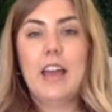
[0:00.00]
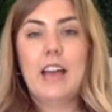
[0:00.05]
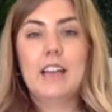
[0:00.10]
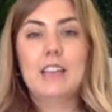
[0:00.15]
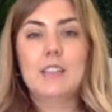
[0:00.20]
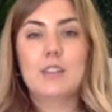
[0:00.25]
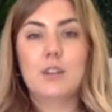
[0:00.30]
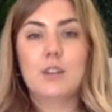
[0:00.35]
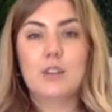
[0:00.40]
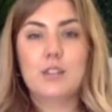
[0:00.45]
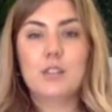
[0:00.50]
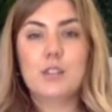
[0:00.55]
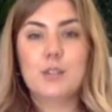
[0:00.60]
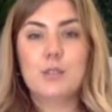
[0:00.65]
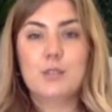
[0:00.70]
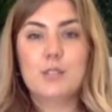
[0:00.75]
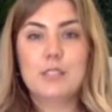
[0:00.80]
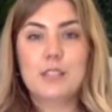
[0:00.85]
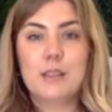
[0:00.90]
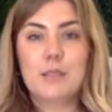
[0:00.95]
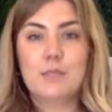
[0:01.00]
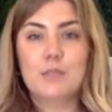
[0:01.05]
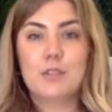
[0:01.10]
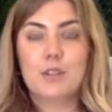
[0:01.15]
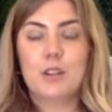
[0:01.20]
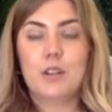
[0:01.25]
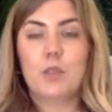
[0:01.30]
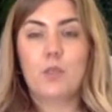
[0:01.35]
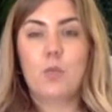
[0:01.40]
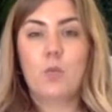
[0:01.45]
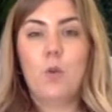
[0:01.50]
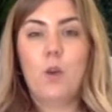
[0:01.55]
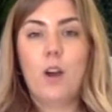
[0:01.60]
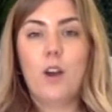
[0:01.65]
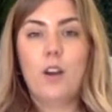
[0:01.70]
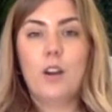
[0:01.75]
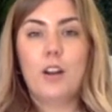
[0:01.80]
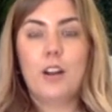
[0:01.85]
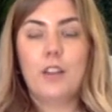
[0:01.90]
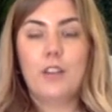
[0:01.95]
As long as those stems are in
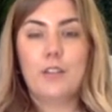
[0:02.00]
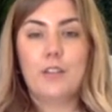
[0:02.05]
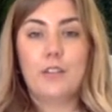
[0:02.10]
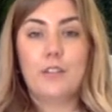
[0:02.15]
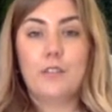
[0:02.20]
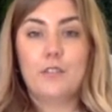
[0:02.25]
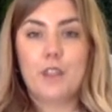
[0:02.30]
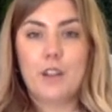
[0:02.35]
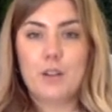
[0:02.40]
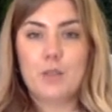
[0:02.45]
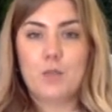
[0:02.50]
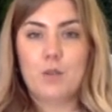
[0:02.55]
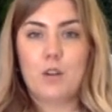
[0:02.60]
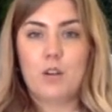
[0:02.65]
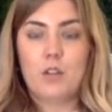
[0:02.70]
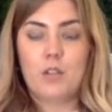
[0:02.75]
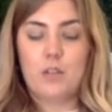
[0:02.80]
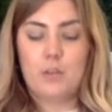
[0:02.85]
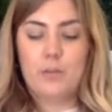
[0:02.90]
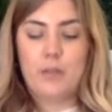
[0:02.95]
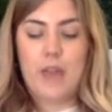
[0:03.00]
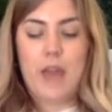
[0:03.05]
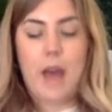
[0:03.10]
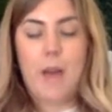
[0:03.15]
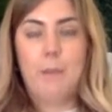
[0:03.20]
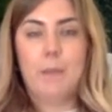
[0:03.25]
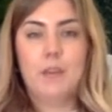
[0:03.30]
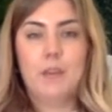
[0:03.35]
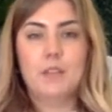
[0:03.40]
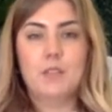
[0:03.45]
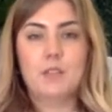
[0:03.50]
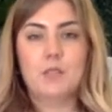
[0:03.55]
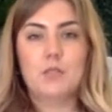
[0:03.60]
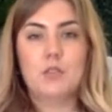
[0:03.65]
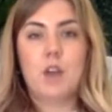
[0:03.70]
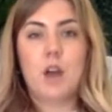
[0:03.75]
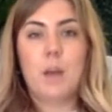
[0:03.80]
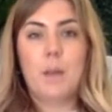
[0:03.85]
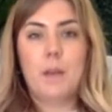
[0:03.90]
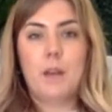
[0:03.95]
water and they're in fresh water, they'll be happy. So
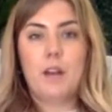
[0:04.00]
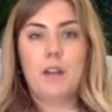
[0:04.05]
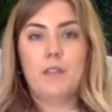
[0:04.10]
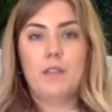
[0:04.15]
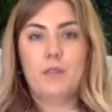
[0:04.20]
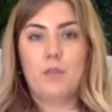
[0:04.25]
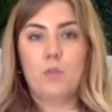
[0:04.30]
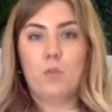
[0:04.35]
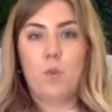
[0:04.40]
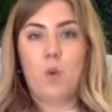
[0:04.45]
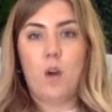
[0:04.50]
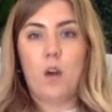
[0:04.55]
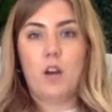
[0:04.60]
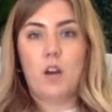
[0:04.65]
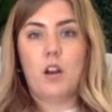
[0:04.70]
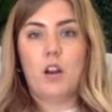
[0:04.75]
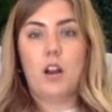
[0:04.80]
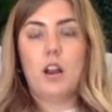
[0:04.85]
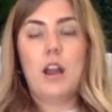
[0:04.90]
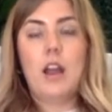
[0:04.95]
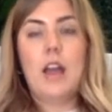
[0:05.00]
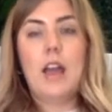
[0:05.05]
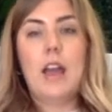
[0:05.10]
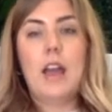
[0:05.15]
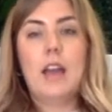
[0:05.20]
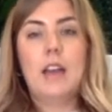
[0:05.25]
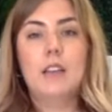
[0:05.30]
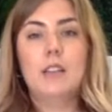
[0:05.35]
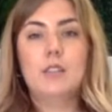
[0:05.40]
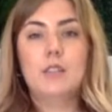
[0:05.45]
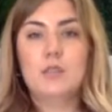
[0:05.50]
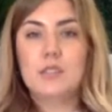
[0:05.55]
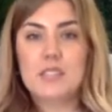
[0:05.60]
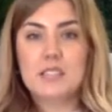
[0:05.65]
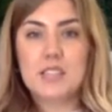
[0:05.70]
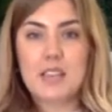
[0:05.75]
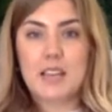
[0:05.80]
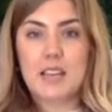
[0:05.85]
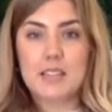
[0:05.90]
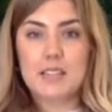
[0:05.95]
top it off with water. And as soon as
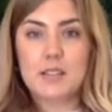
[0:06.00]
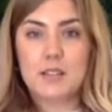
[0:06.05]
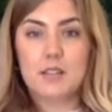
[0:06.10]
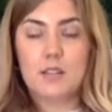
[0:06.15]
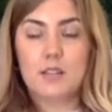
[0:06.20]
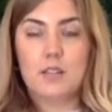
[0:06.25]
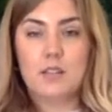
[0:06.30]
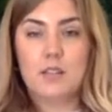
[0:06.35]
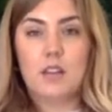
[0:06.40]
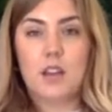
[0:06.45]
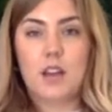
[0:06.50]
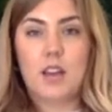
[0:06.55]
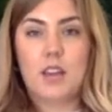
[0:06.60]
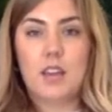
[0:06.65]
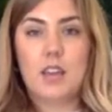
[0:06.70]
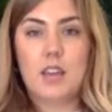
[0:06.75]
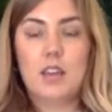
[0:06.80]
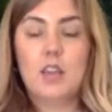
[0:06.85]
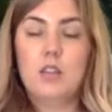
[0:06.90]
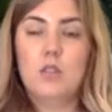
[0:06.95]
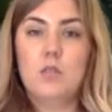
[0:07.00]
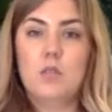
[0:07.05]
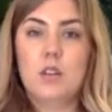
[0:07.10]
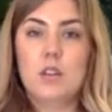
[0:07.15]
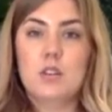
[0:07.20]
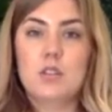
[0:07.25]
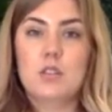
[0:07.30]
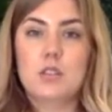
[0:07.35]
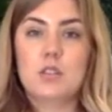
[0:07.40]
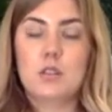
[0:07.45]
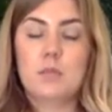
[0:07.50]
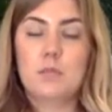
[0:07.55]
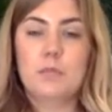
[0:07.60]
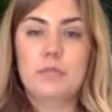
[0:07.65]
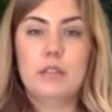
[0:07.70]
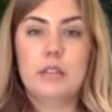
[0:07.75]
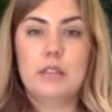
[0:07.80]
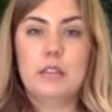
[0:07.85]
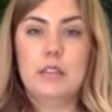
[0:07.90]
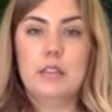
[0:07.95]
it gets a little yucky, you can just
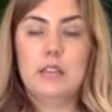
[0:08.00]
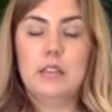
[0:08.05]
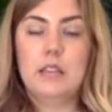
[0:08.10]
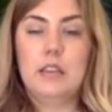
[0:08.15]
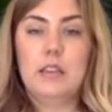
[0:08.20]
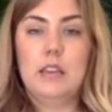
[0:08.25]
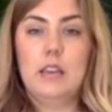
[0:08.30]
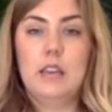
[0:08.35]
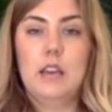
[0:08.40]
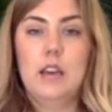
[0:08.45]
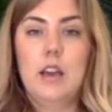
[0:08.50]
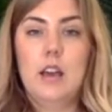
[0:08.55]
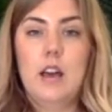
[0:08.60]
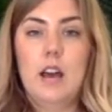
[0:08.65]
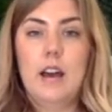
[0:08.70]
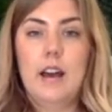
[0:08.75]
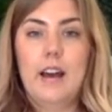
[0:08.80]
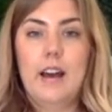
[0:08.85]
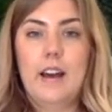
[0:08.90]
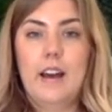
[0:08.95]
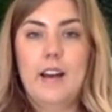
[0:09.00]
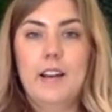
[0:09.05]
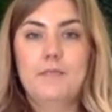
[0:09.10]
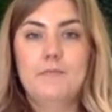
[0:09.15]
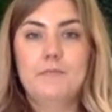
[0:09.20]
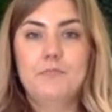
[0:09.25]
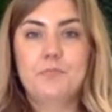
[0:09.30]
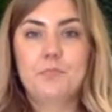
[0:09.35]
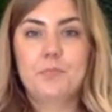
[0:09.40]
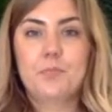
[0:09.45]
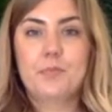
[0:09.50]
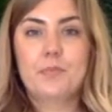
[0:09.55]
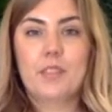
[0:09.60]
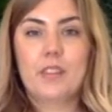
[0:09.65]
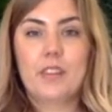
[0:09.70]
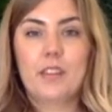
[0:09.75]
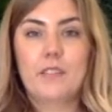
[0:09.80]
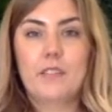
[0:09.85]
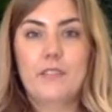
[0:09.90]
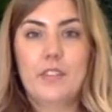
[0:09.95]
completely
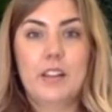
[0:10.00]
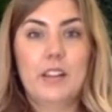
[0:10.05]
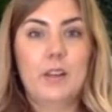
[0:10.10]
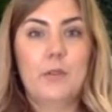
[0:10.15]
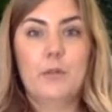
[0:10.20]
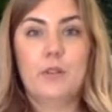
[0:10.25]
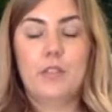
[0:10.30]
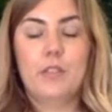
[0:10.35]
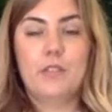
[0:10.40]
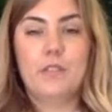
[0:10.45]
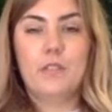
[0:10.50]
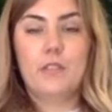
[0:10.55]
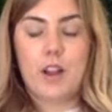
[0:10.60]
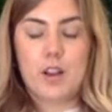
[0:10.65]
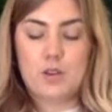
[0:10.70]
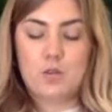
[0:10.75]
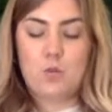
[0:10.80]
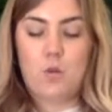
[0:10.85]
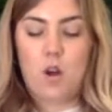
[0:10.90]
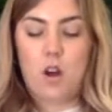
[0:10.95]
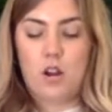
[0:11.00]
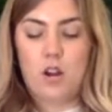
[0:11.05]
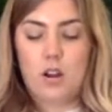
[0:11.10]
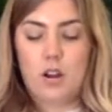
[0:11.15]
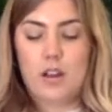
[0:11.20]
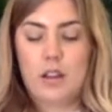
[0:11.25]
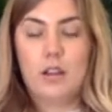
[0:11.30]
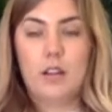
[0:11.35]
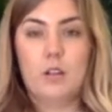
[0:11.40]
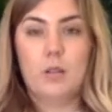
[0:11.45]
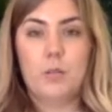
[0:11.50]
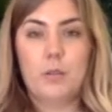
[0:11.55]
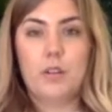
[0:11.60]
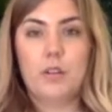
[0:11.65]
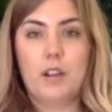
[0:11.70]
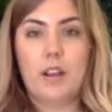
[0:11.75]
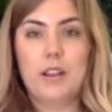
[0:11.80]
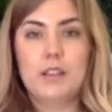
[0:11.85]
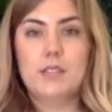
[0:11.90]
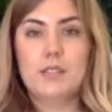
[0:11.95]
fill it with fresh water and it'll be
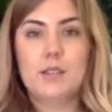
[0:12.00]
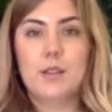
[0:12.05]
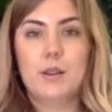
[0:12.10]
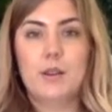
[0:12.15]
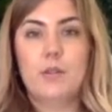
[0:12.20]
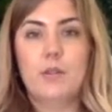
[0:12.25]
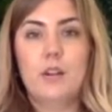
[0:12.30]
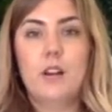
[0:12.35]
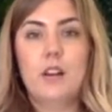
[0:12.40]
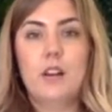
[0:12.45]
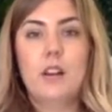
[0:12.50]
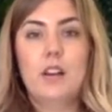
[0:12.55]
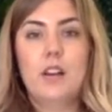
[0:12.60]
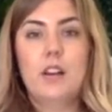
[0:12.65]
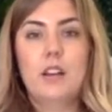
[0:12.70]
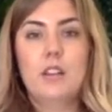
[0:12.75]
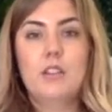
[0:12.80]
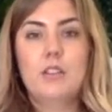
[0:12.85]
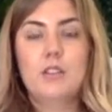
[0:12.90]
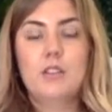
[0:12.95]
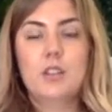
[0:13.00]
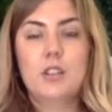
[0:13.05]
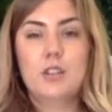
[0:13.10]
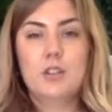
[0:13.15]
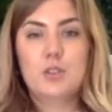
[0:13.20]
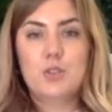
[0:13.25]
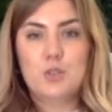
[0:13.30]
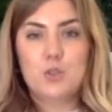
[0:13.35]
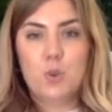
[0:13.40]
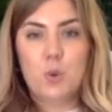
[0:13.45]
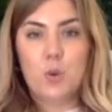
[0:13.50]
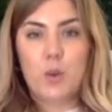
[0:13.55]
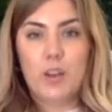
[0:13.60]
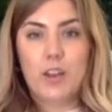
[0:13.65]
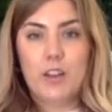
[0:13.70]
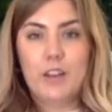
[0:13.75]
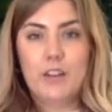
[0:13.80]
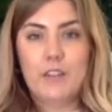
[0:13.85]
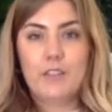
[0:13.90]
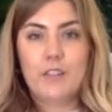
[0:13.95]
great. So enjoy
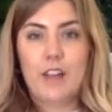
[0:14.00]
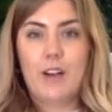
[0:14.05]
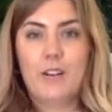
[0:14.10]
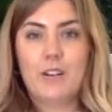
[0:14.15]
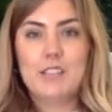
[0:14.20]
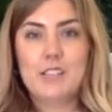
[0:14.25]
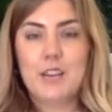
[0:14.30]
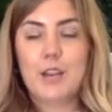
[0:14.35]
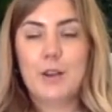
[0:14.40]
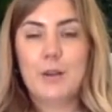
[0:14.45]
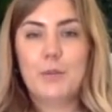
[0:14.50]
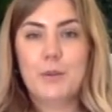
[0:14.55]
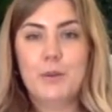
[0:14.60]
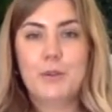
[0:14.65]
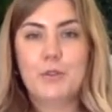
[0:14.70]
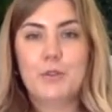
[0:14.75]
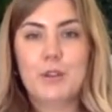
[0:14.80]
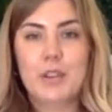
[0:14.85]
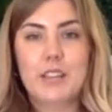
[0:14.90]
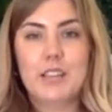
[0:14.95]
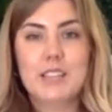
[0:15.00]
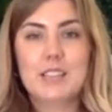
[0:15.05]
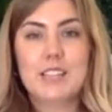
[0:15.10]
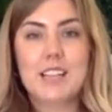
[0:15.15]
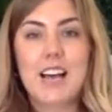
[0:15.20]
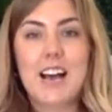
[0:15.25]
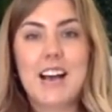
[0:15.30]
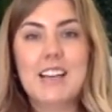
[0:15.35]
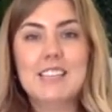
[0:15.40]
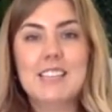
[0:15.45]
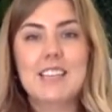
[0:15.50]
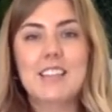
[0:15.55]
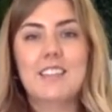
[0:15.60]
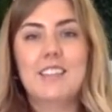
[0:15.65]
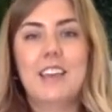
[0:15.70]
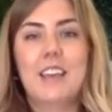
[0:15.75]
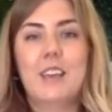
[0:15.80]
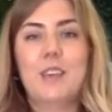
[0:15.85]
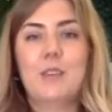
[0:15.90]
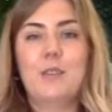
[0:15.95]
your flowers. And I hope you enjoyed this class. And
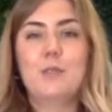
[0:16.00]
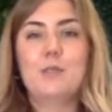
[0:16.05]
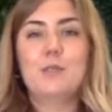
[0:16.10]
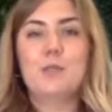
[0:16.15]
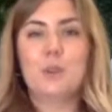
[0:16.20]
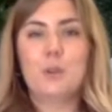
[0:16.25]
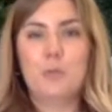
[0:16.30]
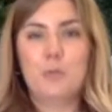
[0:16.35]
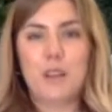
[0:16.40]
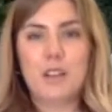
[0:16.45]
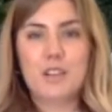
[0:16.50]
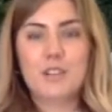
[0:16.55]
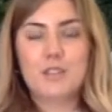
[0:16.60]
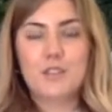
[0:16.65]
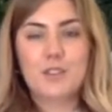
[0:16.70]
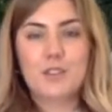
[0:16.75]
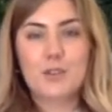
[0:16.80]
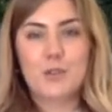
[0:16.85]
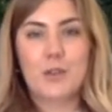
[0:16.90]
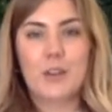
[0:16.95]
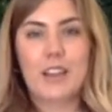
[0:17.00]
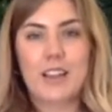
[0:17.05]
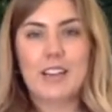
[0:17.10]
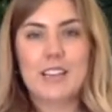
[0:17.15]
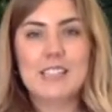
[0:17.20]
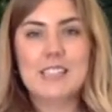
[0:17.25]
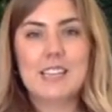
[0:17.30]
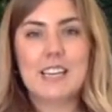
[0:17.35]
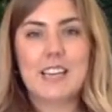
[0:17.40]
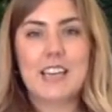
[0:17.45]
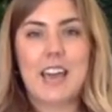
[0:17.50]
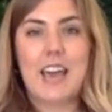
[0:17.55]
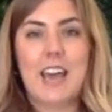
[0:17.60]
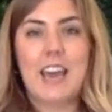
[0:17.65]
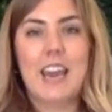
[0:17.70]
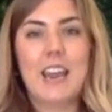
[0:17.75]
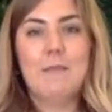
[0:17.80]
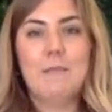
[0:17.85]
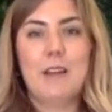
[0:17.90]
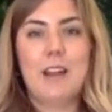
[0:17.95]
thank you so much for joining us
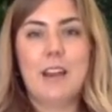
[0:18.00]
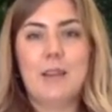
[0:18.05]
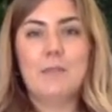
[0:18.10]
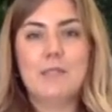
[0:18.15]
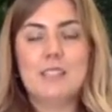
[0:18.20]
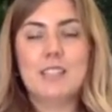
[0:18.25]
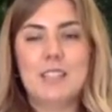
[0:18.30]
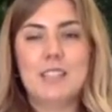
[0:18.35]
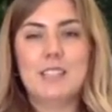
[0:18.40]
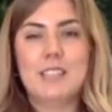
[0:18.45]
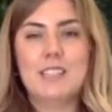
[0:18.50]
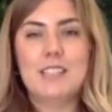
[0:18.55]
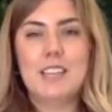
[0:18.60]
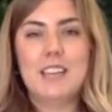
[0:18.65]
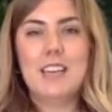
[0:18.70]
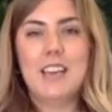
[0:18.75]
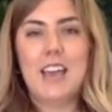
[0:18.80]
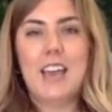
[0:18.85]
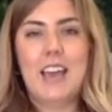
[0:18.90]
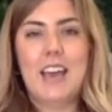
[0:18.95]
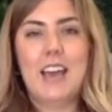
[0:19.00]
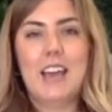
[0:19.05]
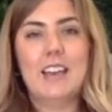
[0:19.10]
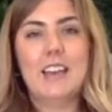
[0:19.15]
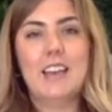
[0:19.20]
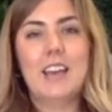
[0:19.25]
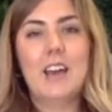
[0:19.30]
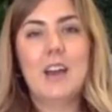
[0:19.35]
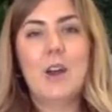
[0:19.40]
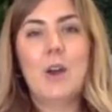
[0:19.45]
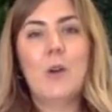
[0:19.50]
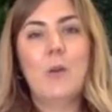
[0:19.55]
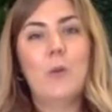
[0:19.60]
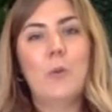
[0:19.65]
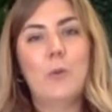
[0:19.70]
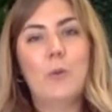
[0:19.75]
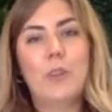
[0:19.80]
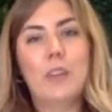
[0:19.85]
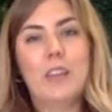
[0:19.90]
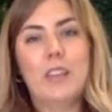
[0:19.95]
again. My name is Lindsay, and
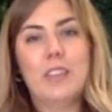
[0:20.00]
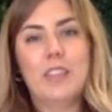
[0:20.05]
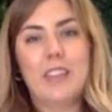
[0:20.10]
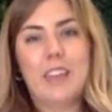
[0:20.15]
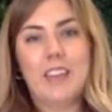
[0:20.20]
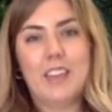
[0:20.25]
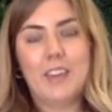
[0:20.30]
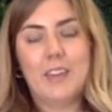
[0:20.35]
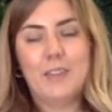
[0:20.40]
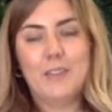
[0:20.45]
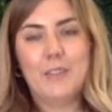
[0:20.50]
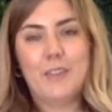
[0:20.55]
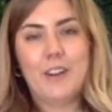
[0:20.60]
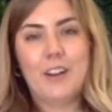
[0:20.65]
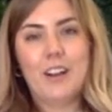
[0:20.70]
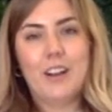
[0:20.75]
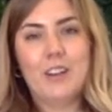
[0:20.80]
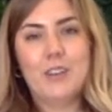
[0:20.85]
we thank you for